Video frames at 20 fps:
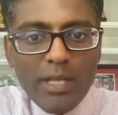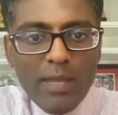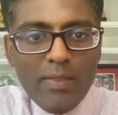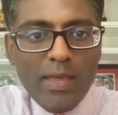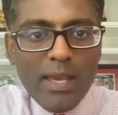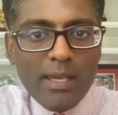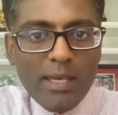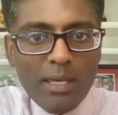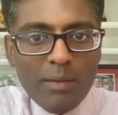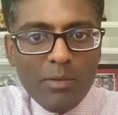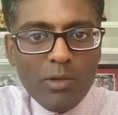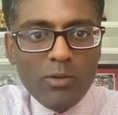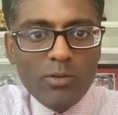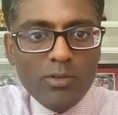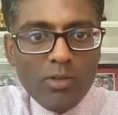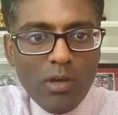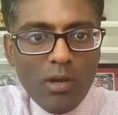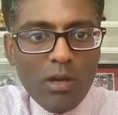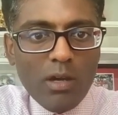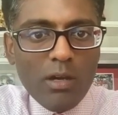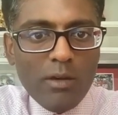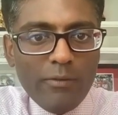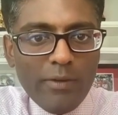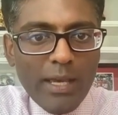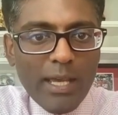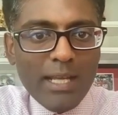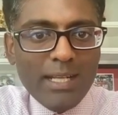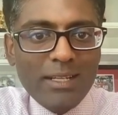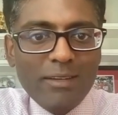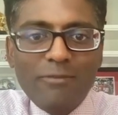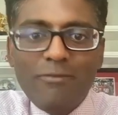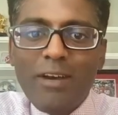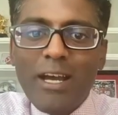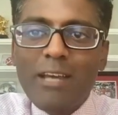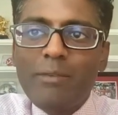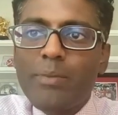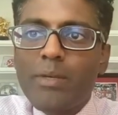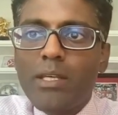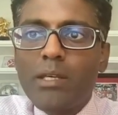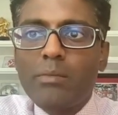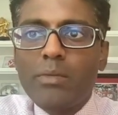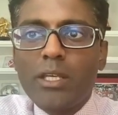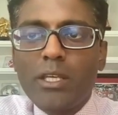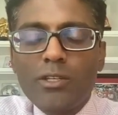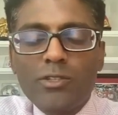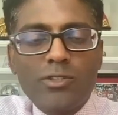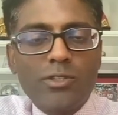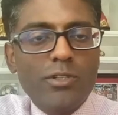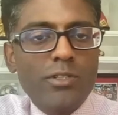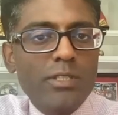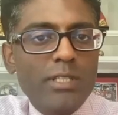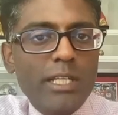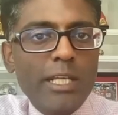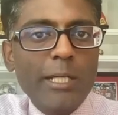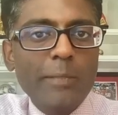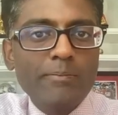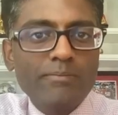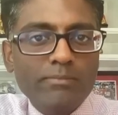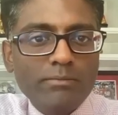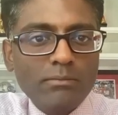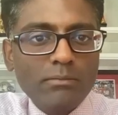And that game goes off at 5 p.m. Eastern today.